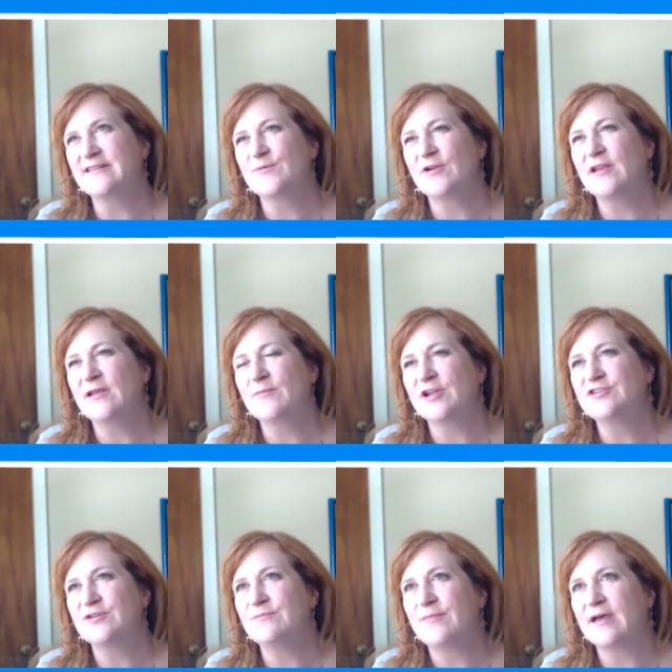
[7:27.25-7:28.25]
pretty
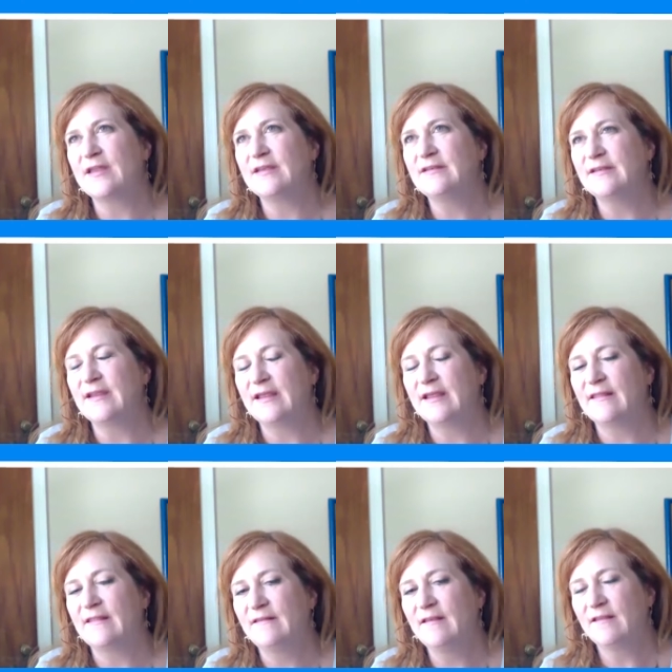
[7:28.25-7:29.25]
much embedded
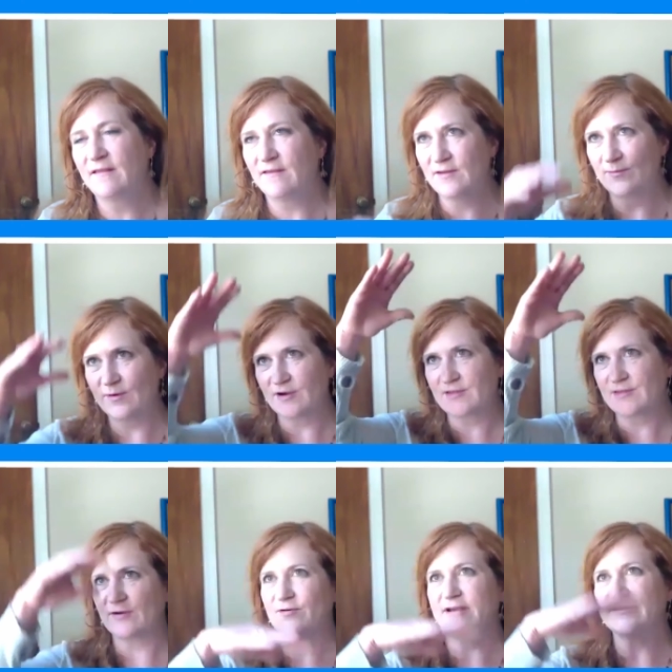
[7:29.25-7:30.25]
in the book
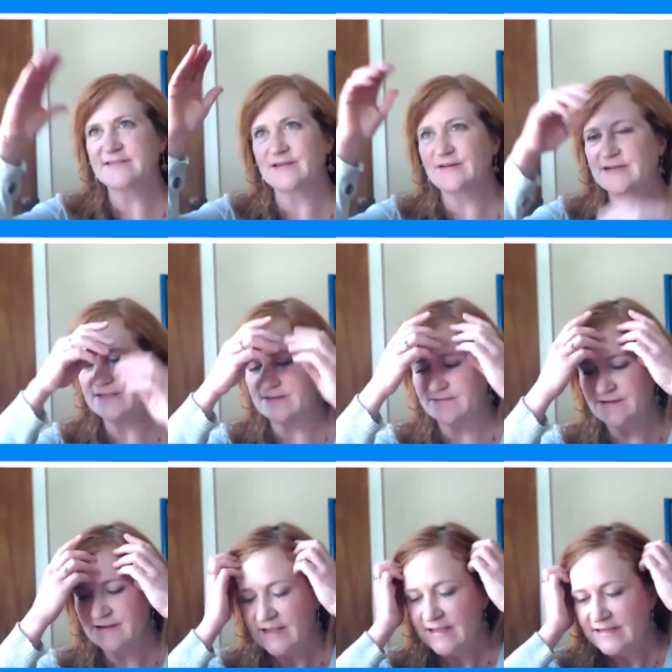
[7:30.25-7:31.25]
through a series of
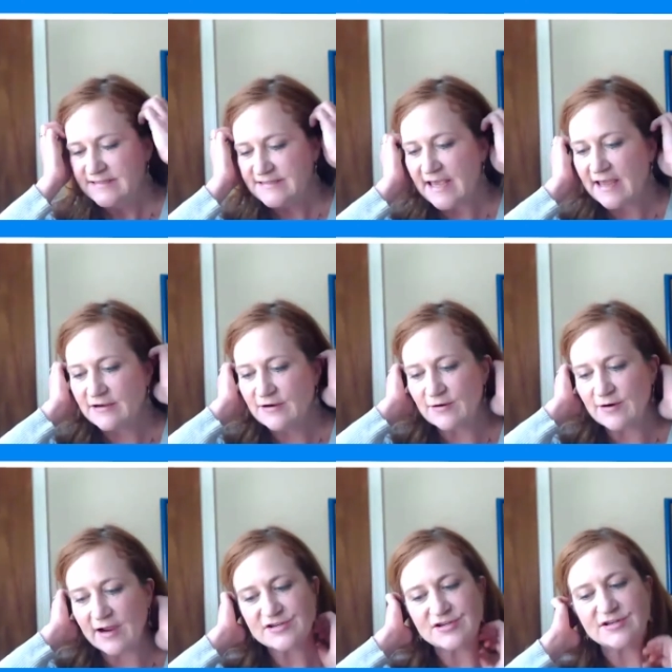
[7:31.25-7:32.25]
10
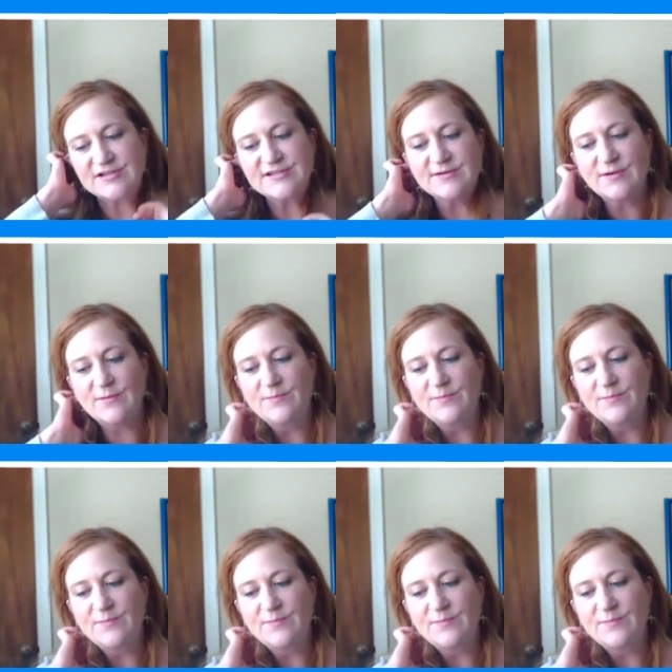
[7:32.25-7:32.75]
questions,